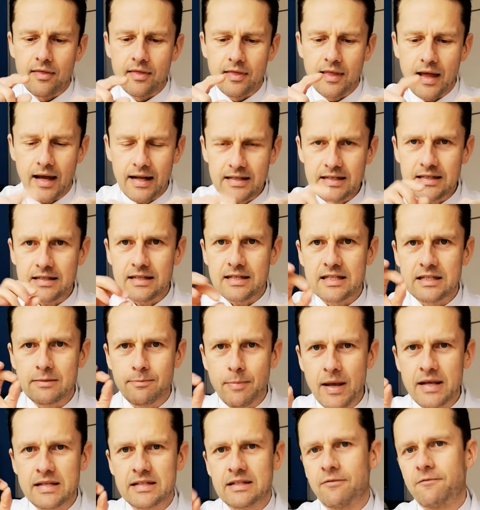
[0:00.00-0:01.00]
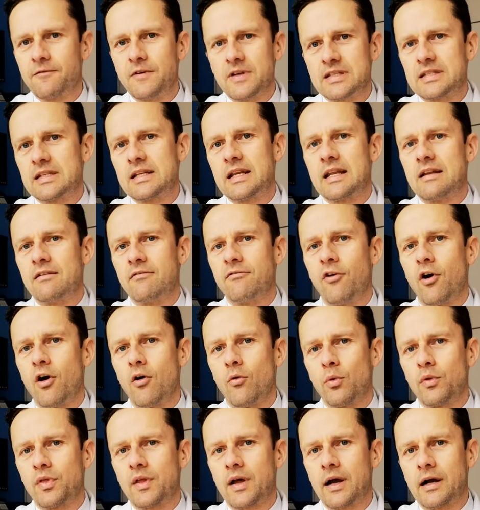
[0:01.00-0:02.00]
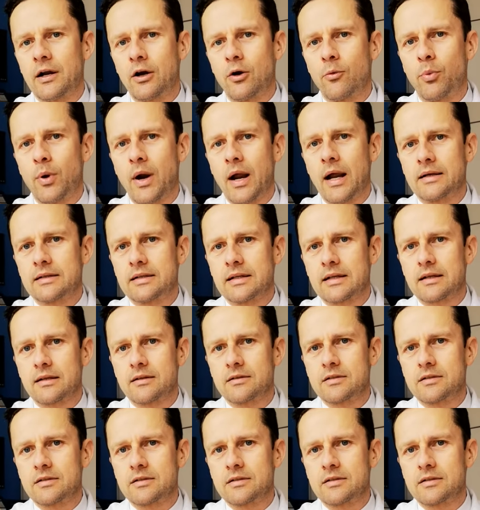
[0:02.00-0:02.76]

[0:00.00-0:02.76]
That's the specificity involved with chiropractic.